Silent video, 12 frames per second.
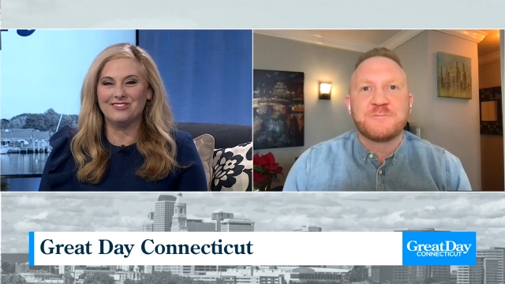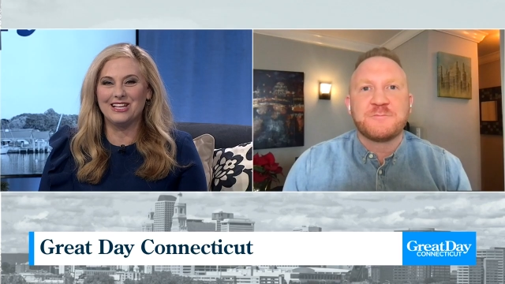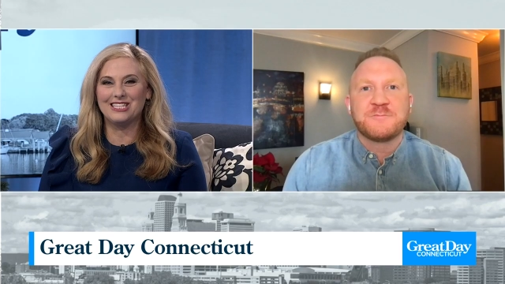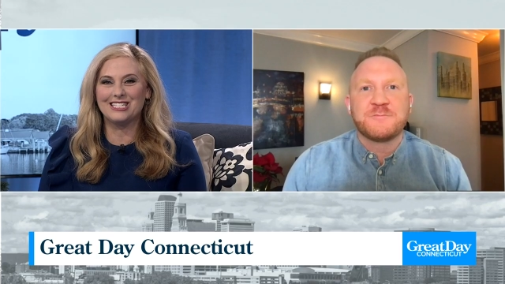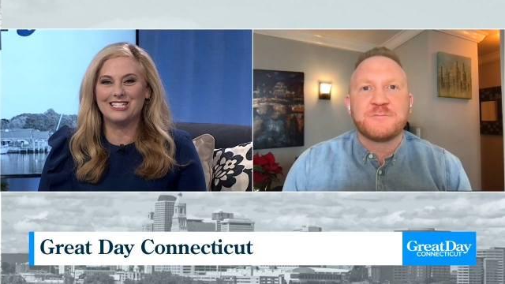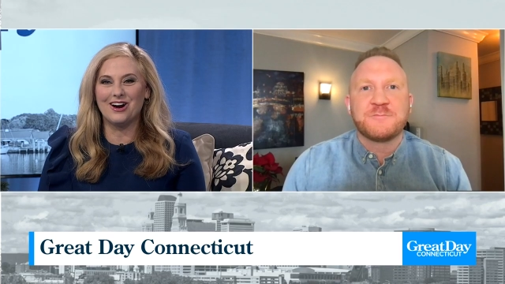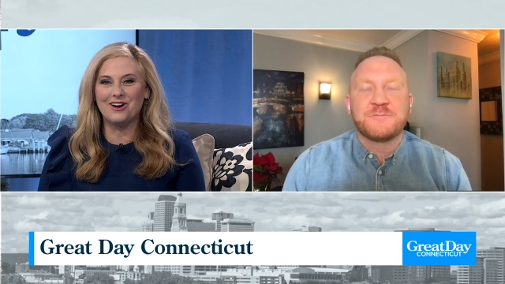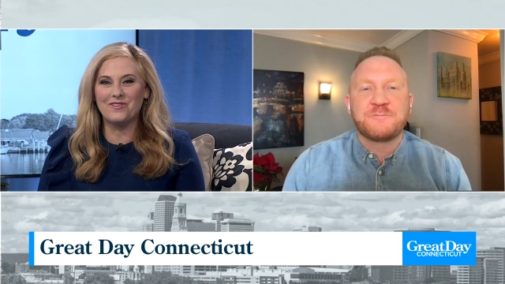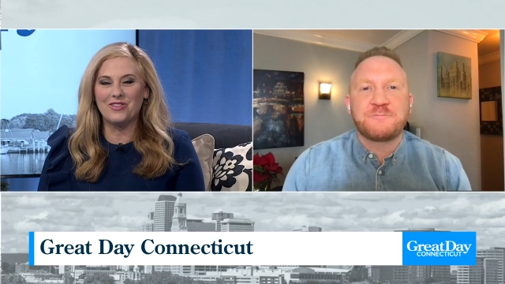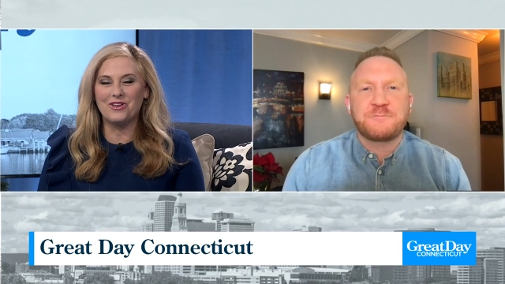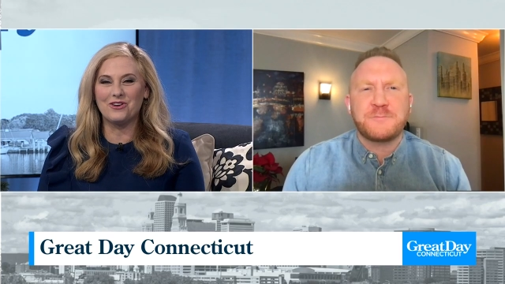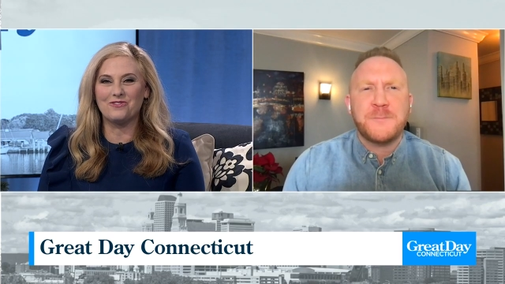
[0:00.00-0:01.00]
Speaker 1: Let's start
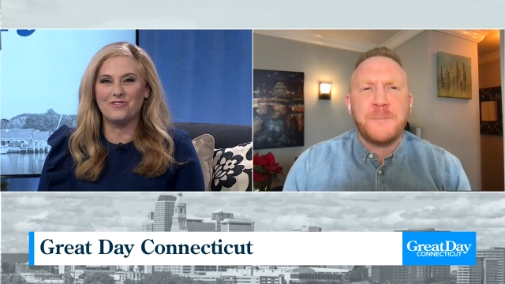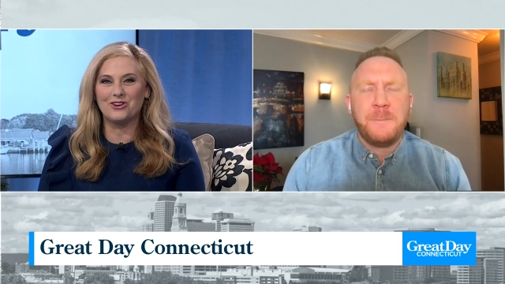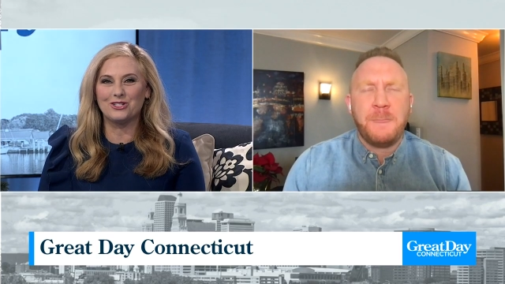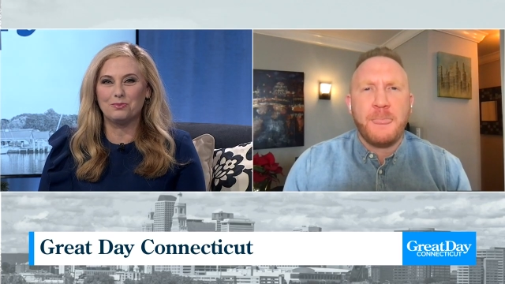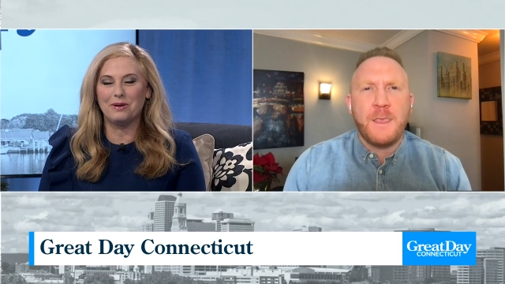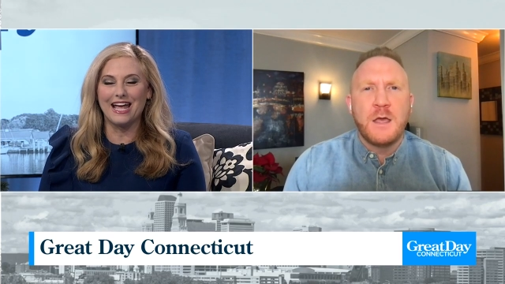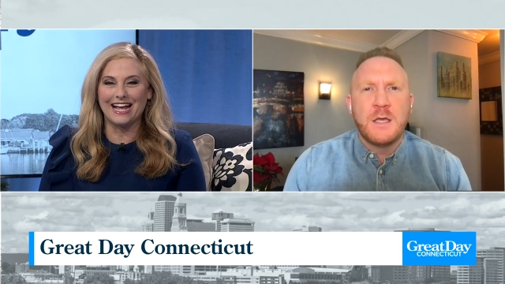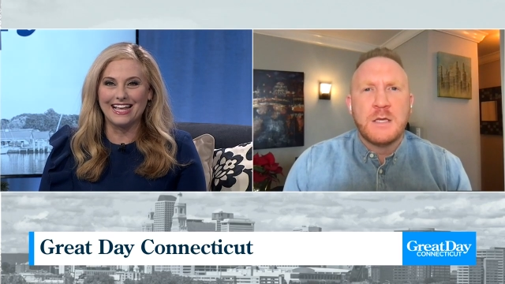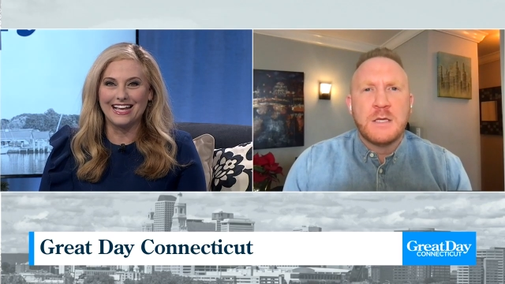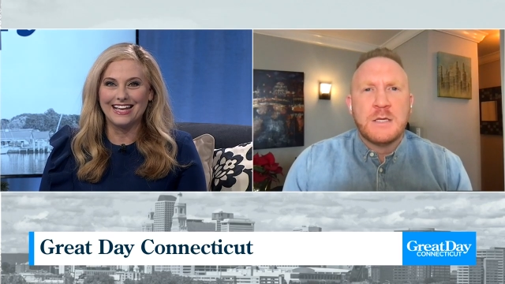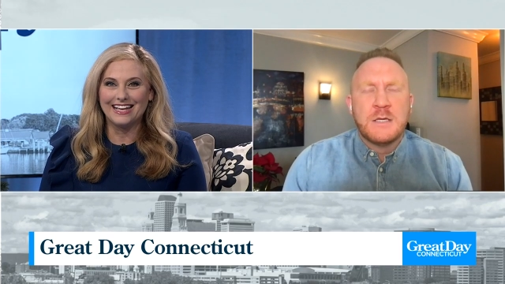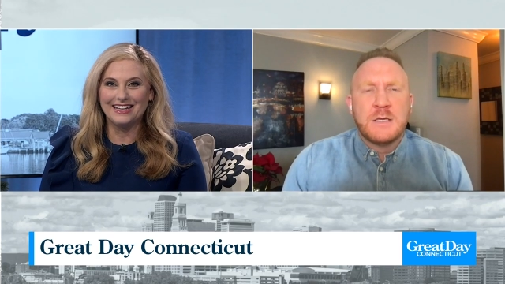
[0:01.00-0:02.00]
with your first
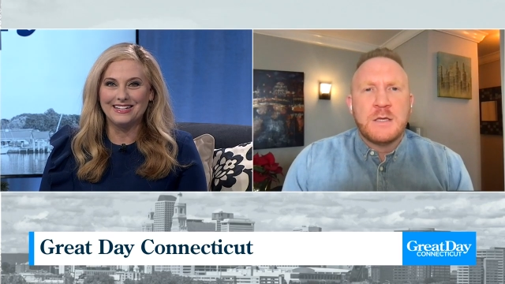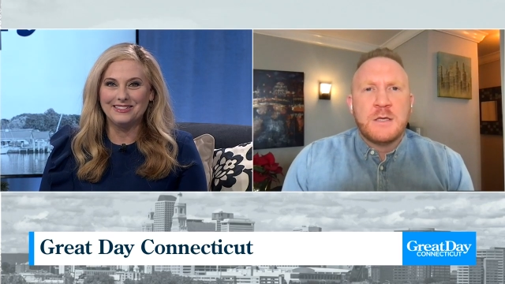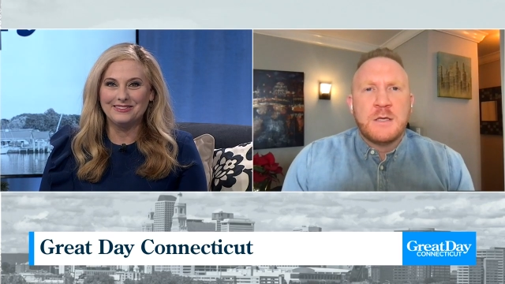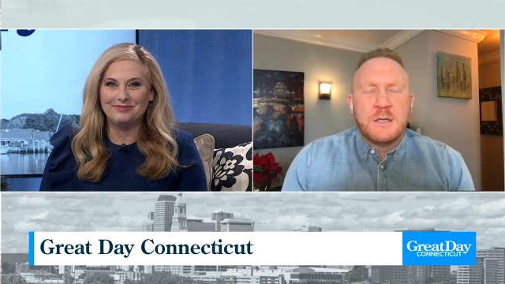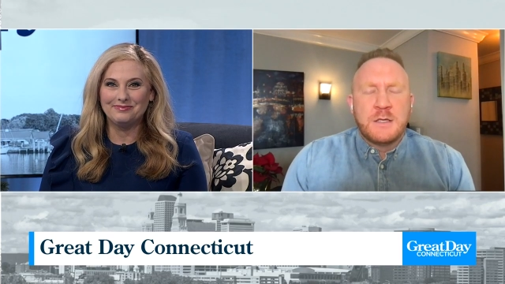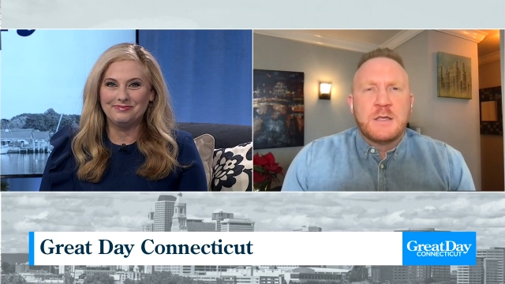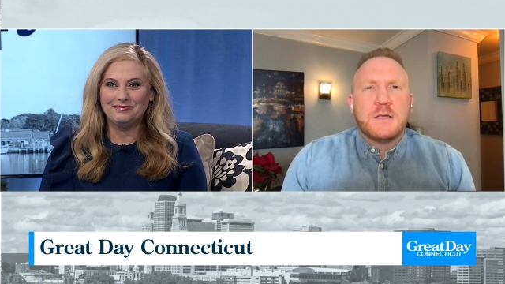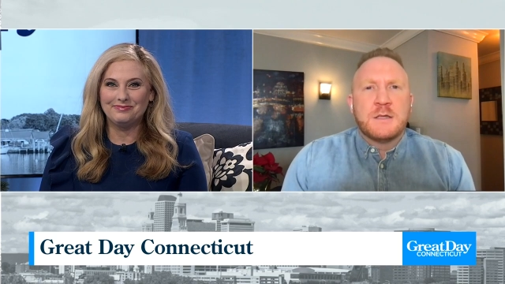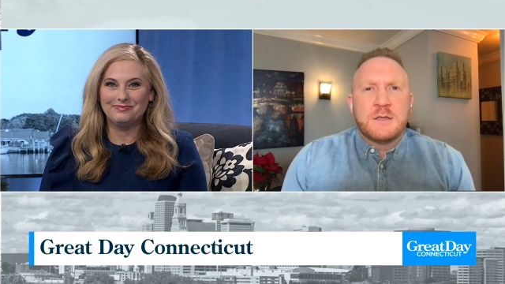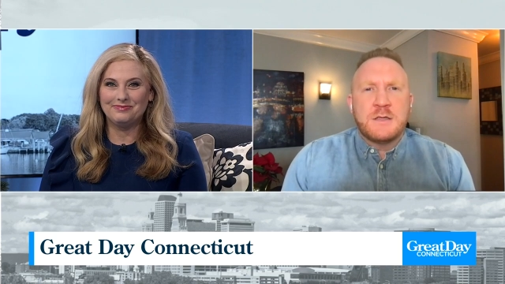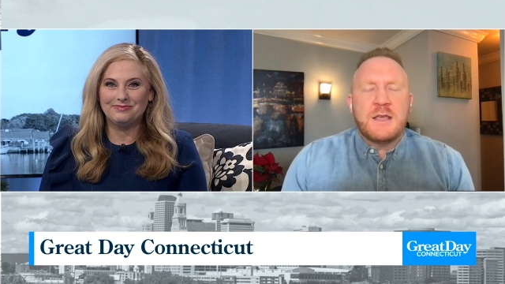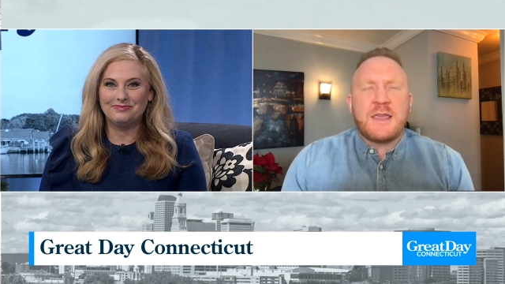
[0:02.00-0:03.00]
pick.
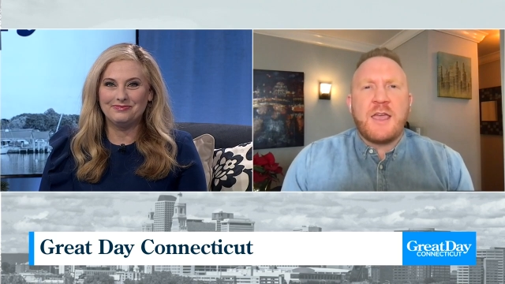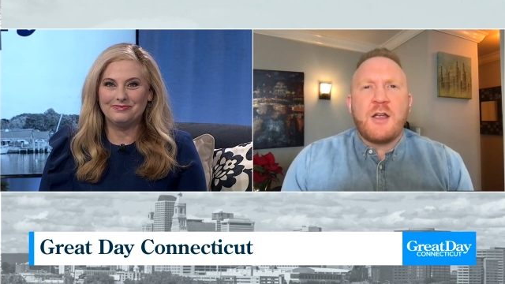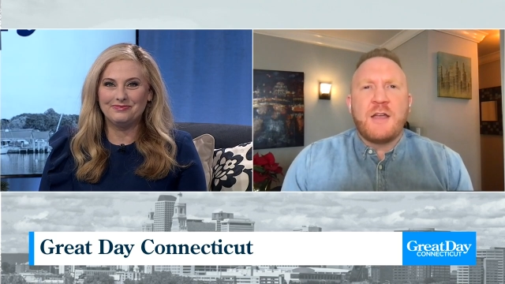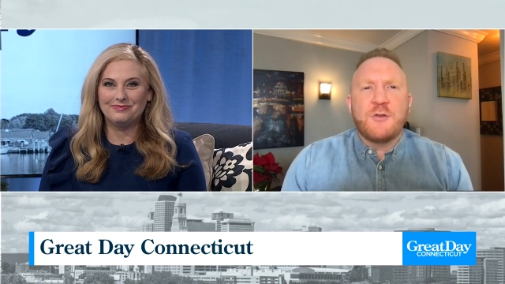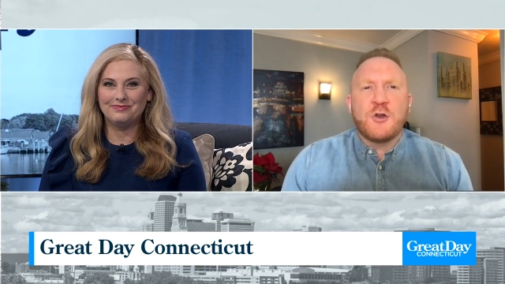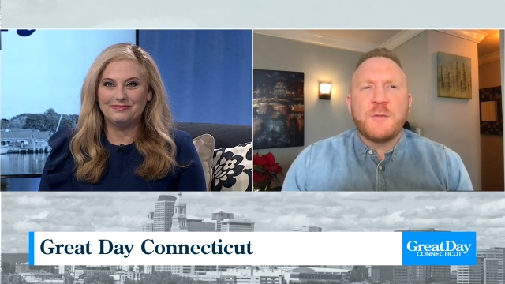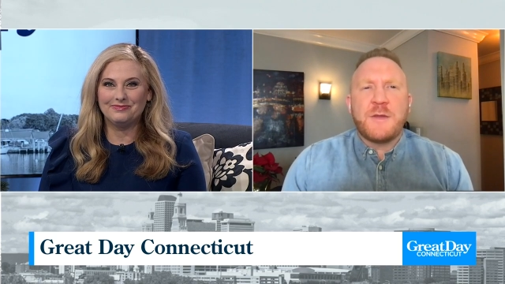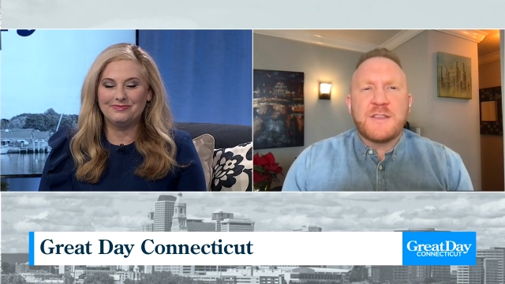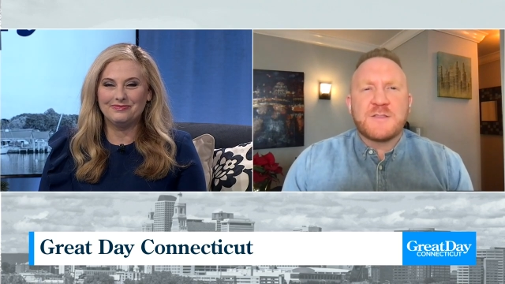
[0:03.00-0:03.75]
Speaker 2: Yeah, Kara, have you heard about